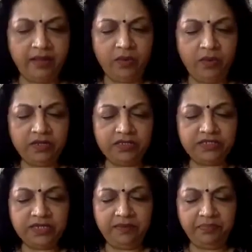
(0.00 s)
I want to
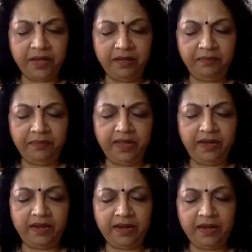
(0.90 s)
jump up
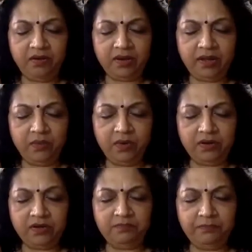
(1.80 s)
and down. I
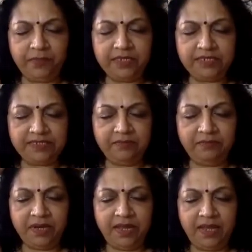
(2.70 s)
want to punch
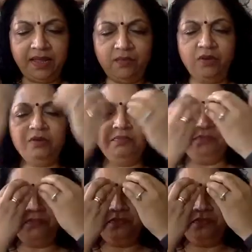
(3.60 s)
somebody. I want to